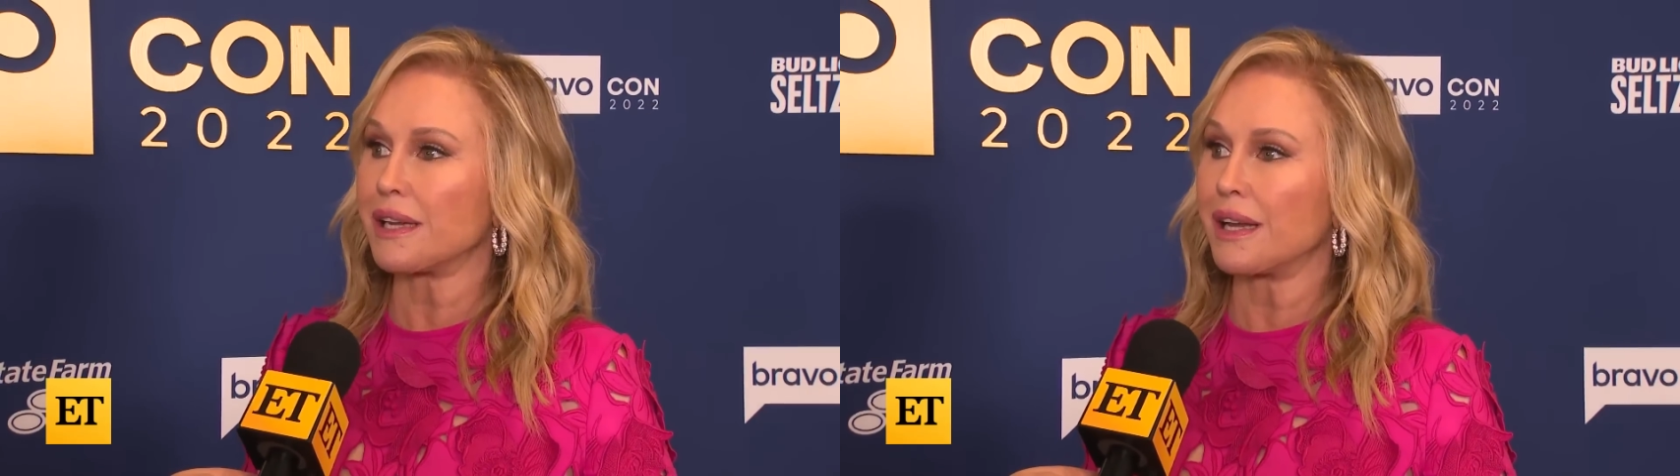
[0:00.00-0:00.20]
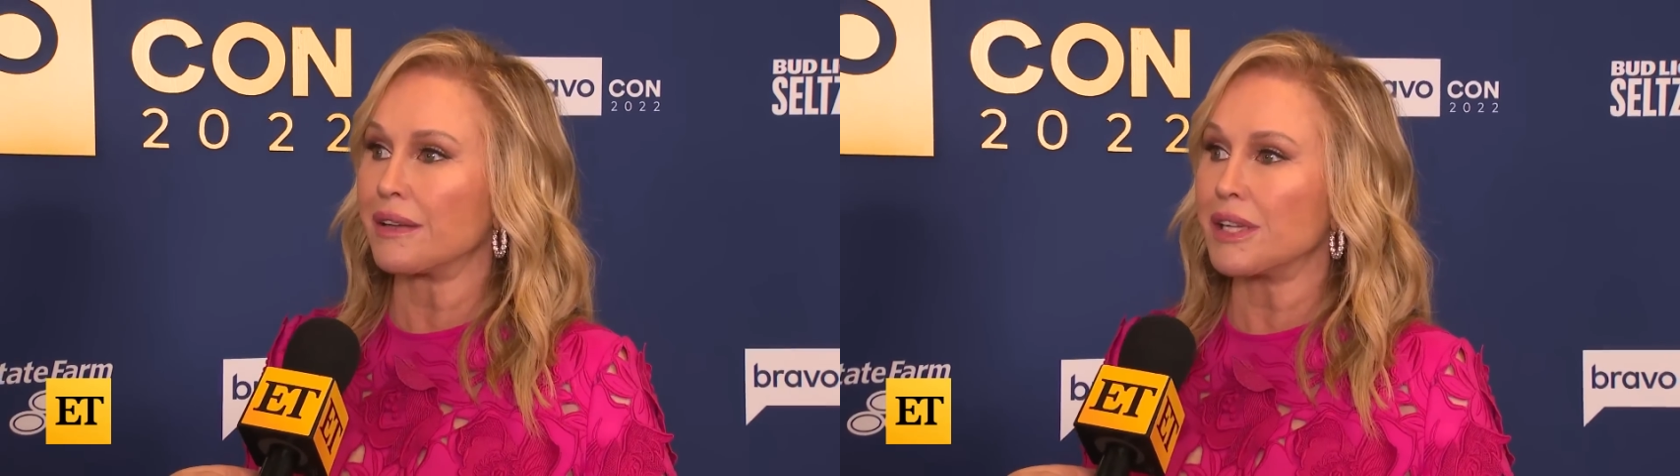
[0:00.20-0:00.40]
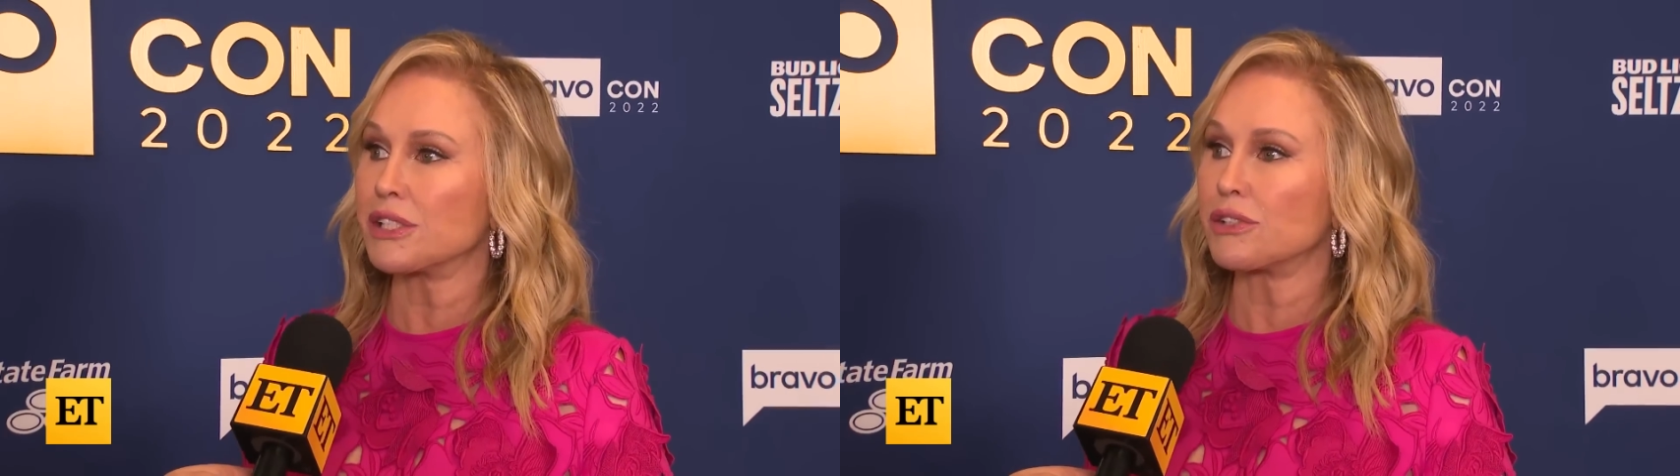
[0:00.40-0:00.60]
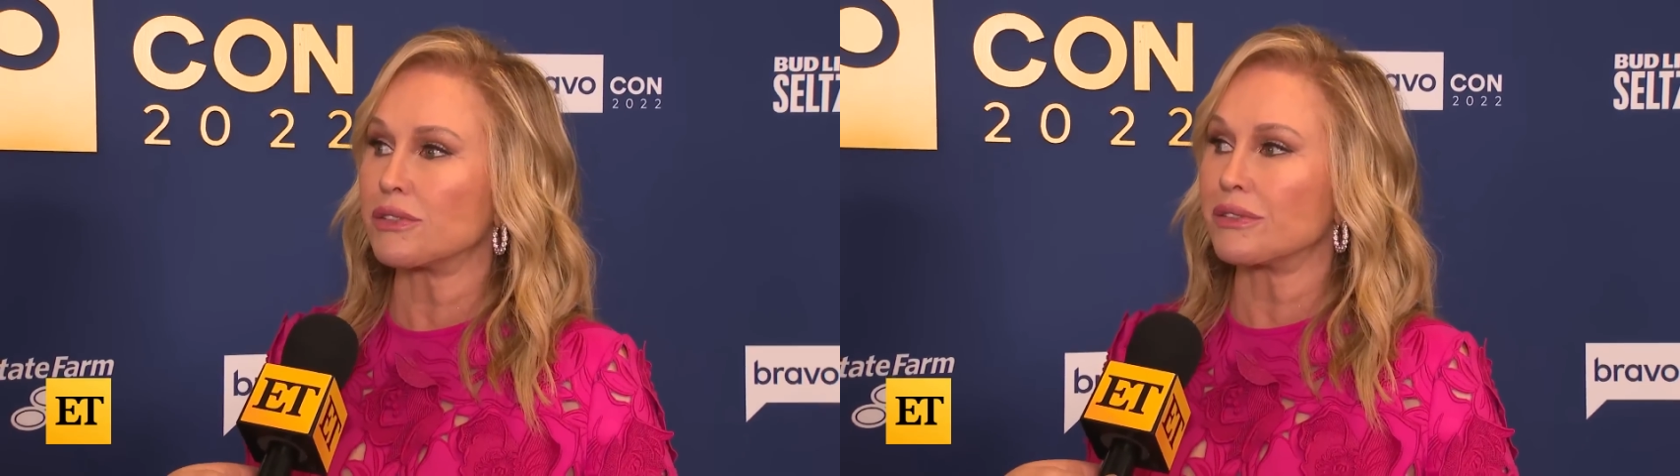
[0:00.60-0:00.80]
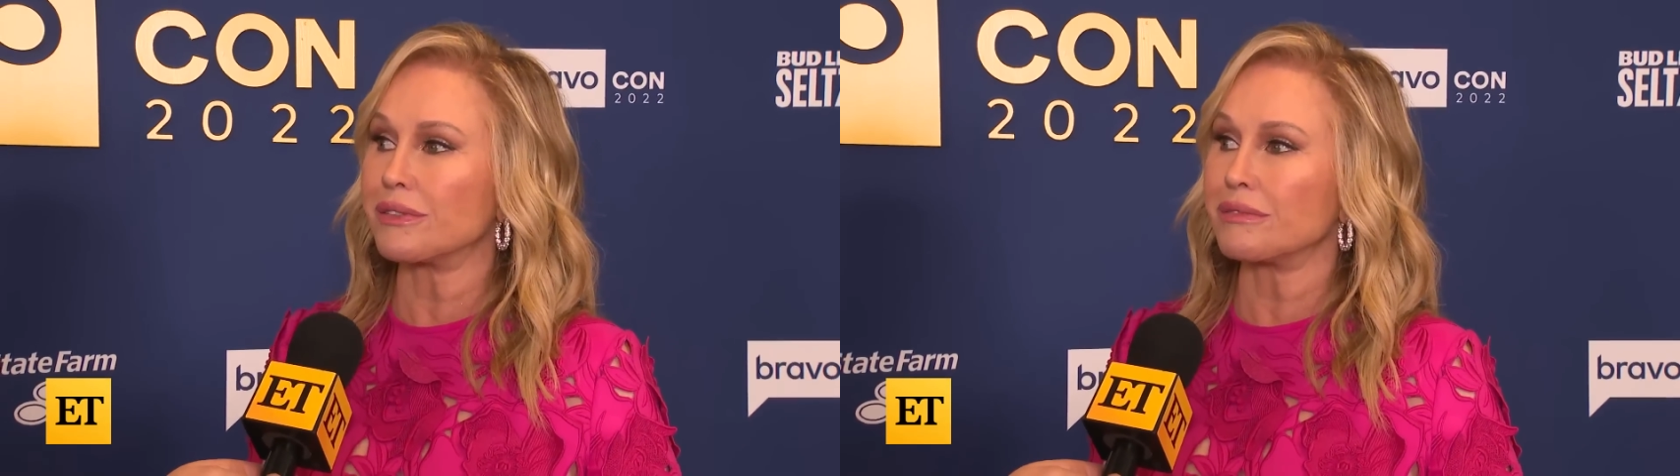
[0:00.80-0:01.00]

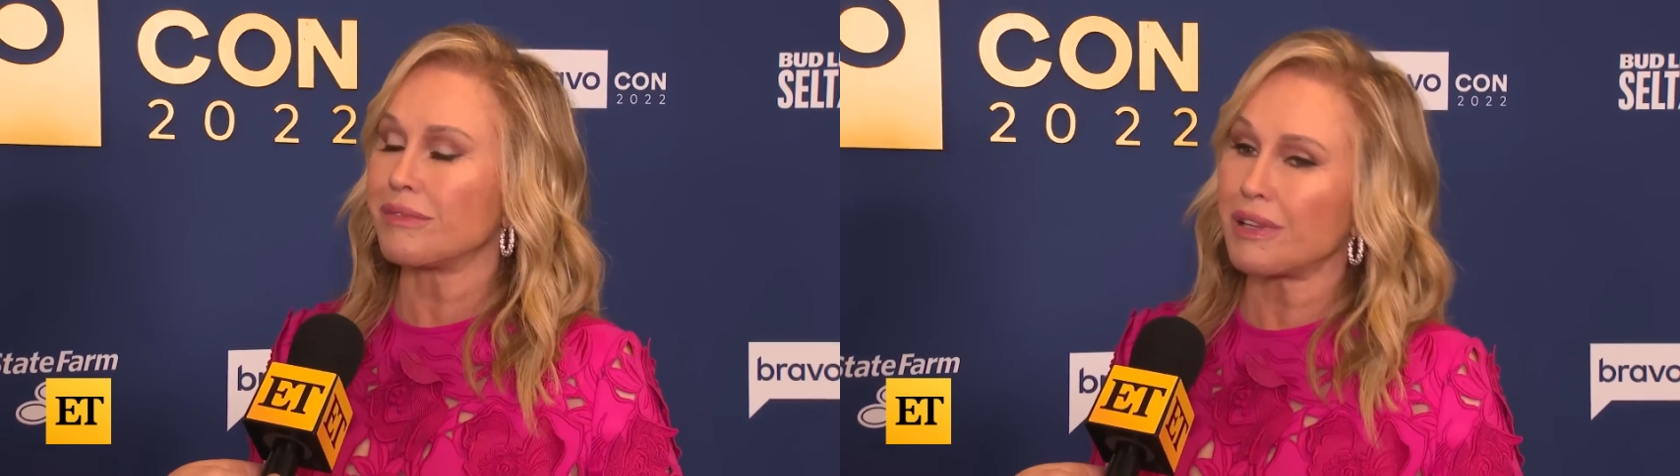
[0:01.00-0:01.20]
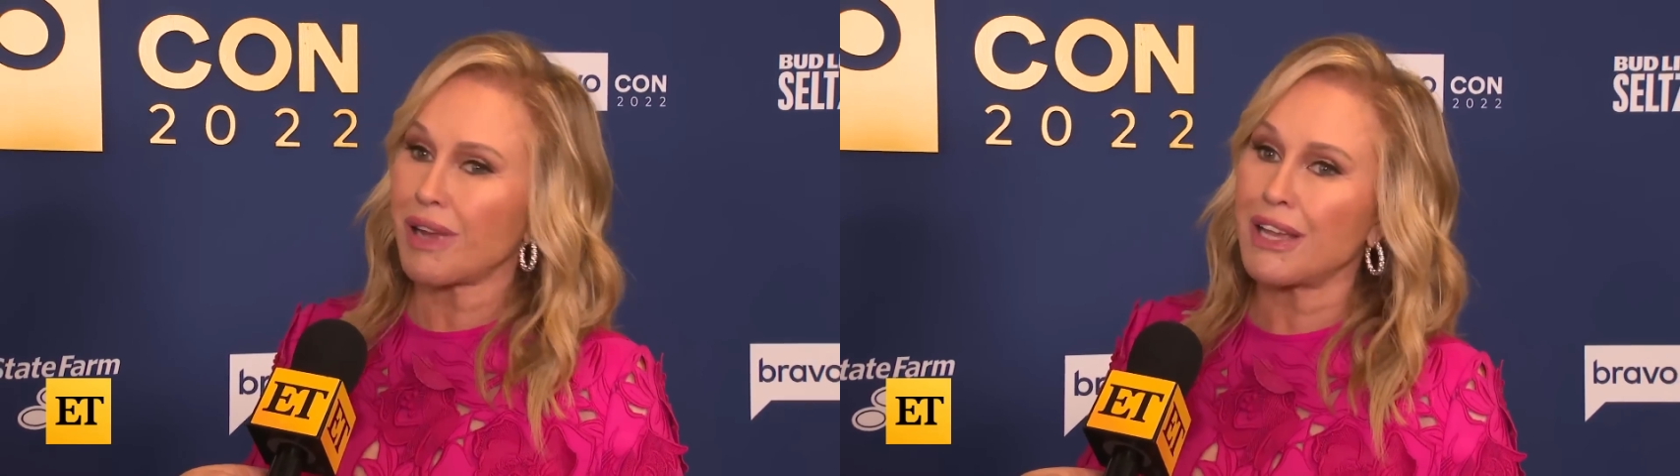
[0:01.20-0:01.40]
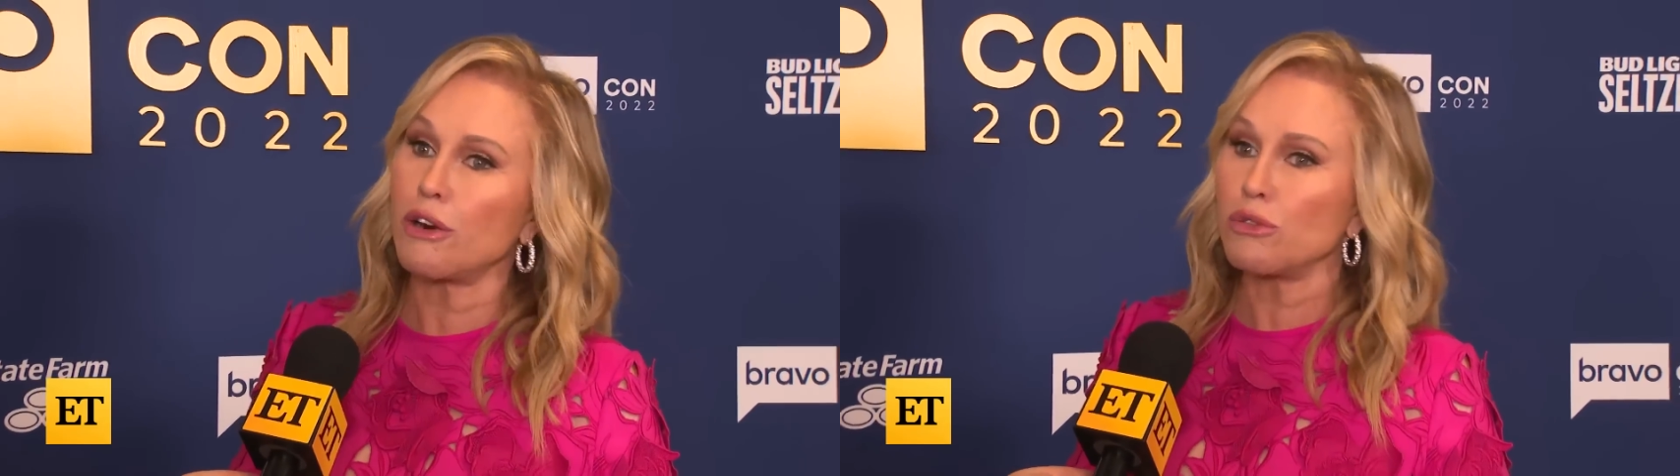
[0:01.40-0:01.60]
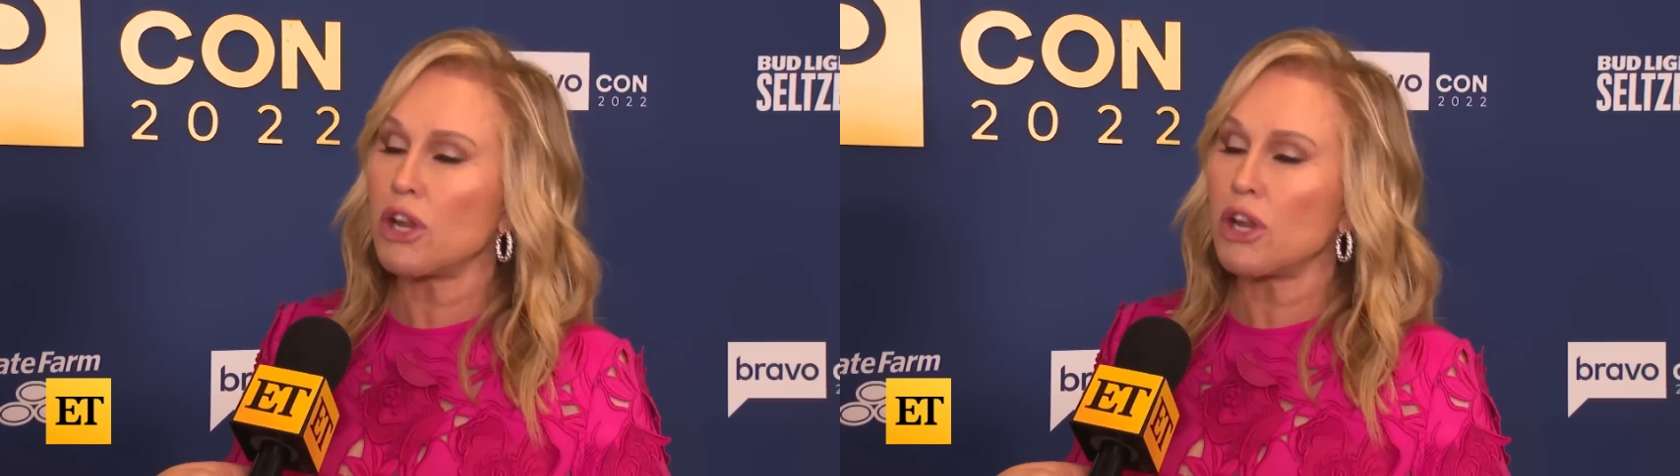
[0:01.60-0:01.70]
I don't